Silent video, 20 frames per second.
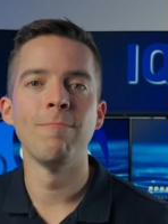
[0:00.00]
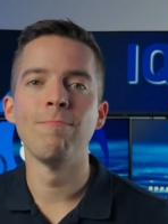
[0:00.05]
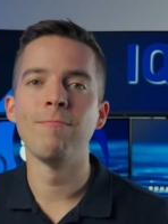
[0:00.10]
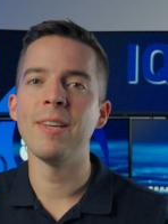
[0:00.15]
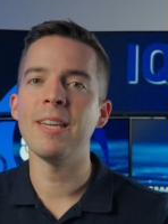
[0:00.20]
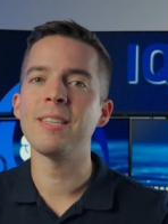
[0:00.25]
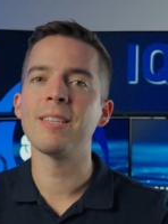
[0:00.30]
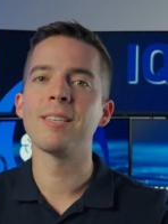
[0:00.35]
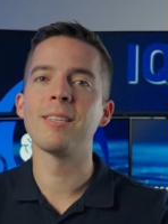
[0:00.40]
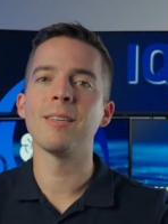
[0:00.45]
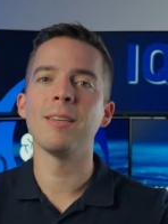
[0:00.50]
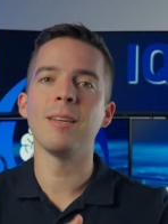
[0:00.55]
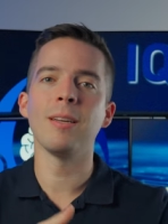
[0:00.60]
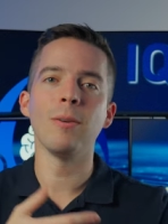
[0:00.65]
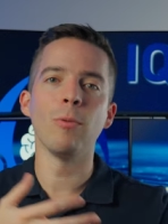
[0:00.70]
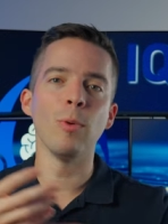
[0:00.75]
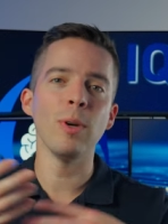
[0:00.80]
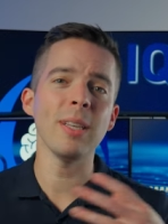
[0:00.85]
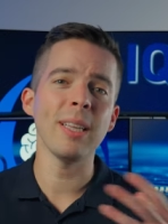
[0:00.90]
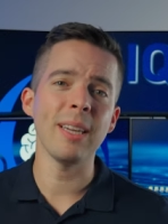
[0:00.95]
This
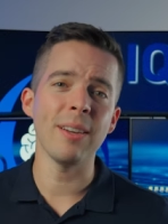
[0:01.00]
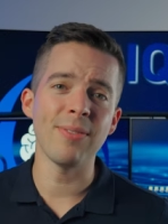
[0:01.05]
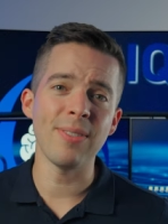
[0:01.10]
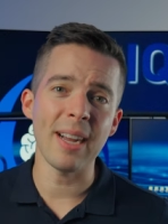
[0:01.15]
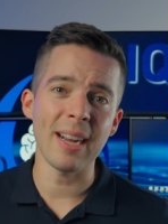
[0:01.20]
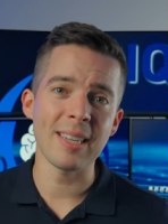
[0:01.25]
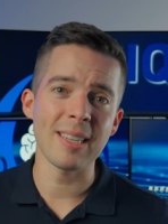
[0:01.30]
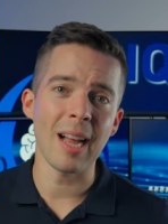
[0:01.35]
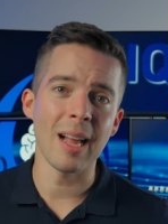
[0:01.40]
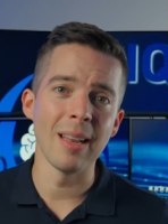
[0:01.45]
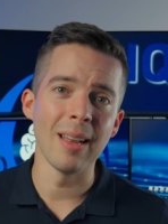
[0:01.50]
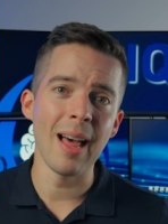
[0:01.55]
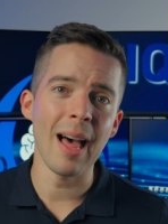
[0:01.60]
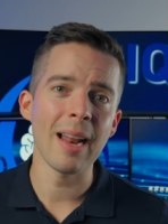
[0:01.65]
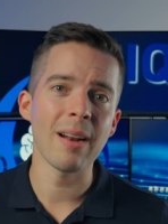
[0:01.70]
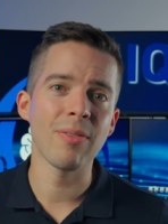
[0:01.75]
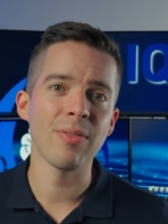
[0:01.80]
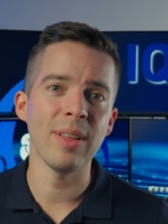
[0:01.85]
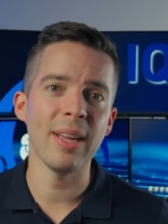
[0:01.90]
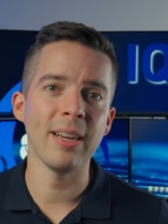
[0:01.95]
really affects a lot
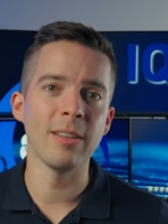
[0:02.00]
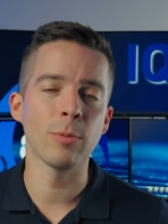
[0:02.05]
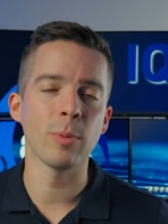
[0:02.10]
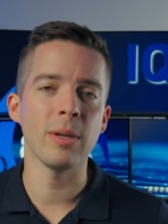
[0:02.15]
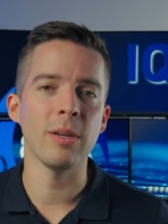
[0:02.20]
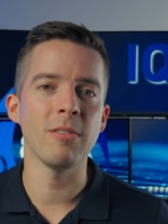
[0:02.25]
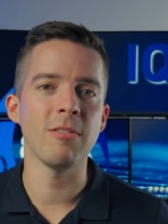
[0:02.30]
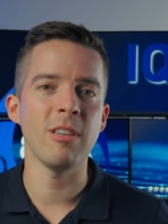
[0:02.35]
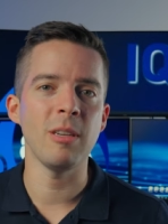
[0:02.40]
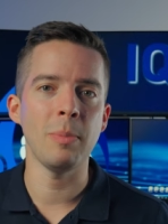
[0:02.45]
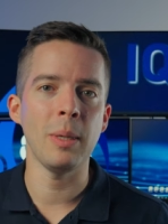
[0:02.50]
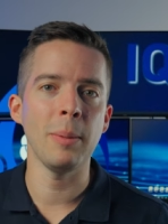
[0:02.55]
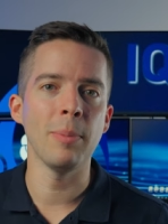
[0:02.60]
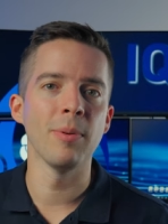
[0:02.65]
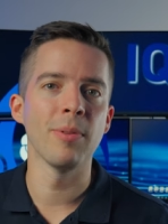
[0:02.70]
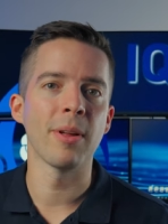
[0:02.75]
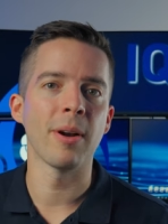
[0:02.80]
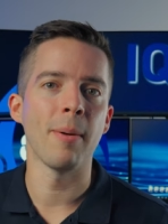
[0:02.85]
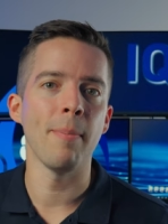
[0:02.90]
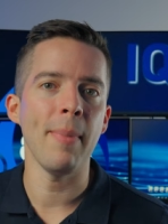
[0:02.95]
of things where you see people
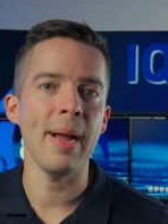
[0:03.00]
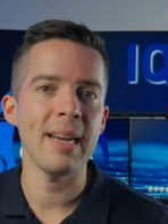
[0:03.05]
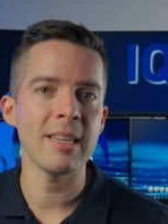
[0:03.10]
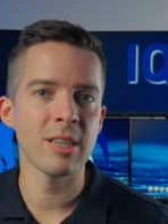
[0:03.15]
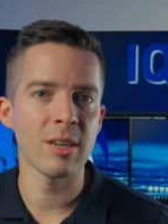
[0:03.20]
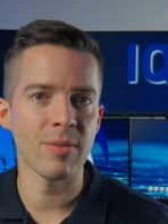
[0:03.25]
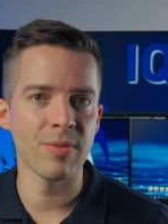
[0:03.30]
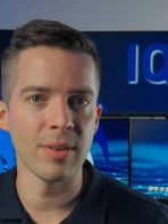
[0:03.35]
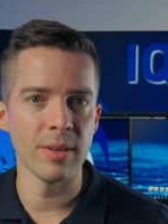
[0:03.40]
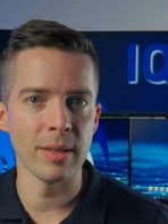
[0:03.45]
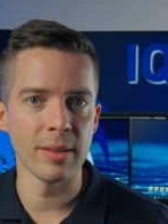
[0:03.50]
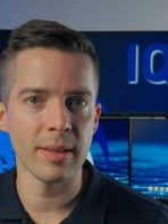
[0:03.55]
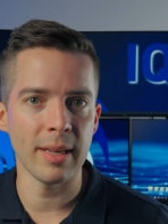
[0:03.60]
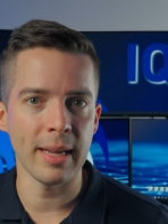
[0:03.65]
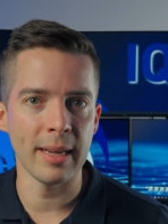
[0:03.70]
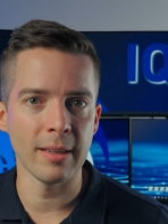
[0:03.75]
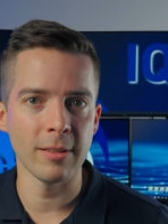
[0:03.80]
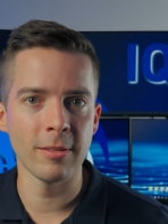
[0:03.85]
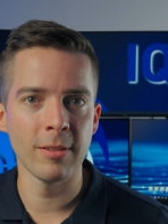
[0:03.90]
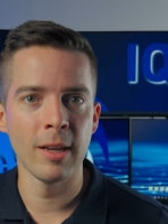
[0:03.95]
that are masterful at
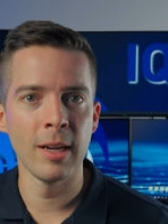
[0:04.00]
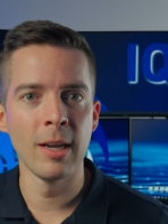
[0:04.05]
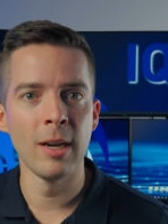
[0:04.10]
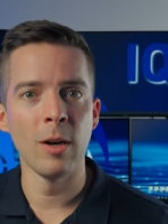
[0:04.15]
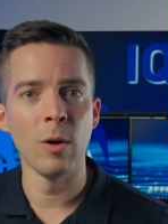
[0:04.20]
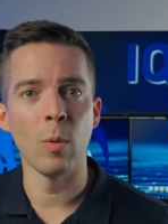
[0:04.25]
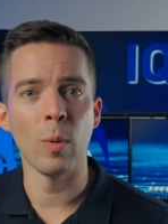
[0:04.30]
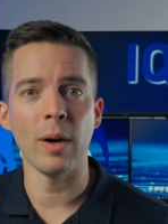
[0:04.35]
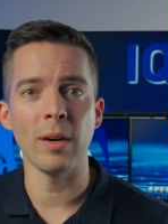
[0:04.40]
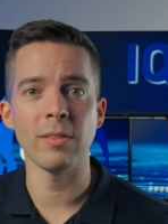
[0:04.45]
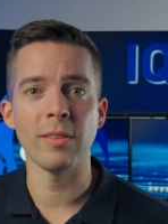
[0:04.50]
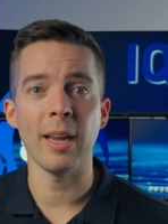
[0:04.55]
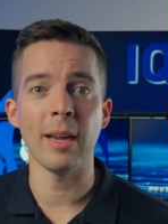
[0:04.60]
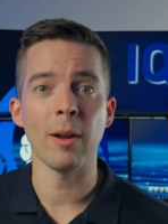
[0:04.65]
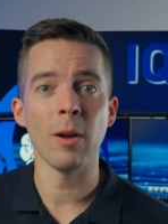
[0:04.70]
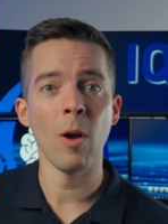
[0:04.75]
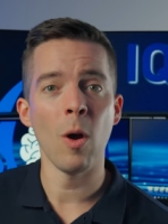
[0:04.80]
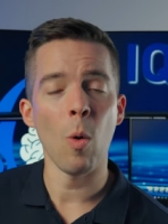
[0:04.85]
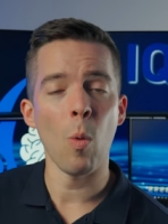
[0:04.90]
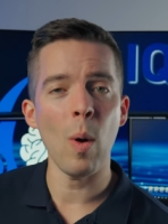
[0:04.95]
things where it's
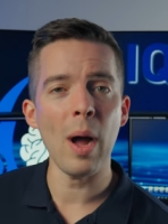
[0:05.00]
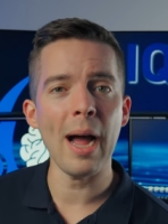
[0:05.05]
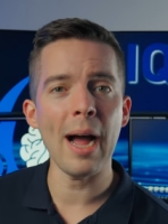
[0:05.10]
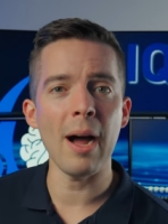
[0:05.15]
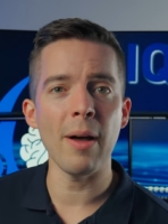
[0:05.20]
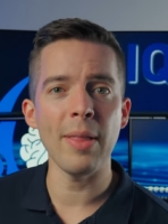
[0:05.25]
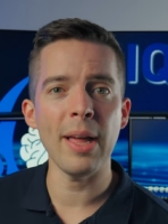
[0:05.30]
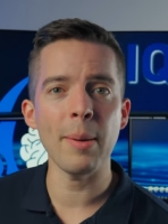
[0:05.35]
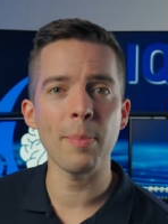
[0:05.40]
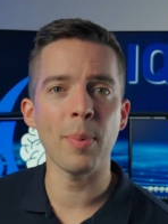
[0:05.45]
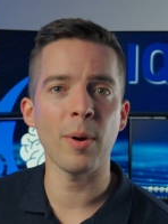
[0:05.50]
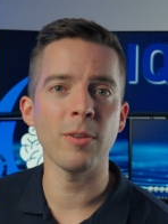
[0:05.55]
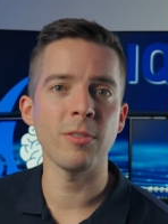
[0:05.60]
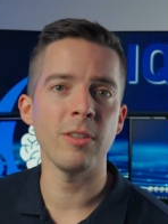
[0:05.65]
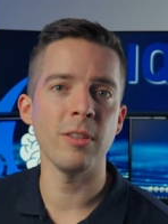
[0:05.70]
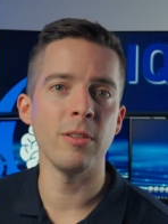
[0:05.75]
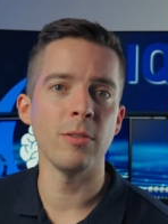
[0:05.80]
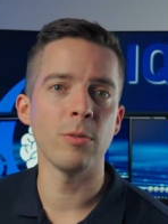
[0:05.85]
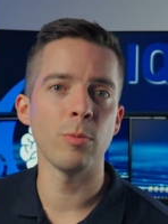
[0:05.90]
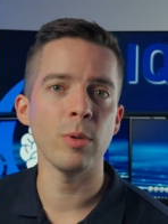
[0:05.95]
like, wow, that
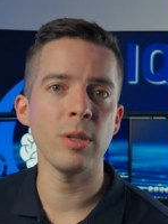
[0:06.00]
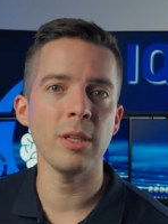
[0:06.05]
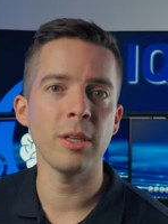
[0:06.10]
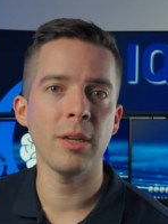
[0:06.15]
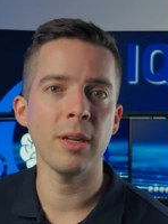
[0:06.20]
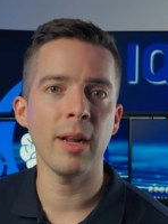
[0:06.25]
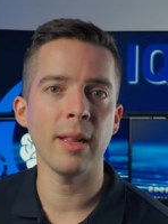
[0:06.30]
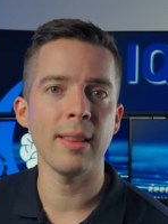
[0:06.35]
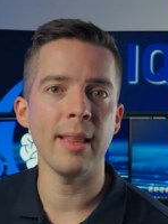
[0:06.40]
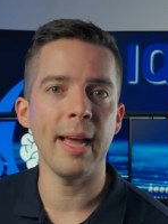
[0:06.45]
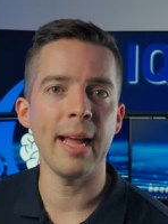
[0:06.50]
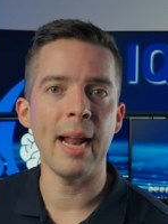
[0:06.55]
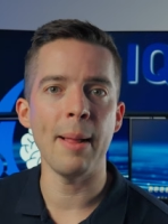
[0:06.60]
person is really good at that.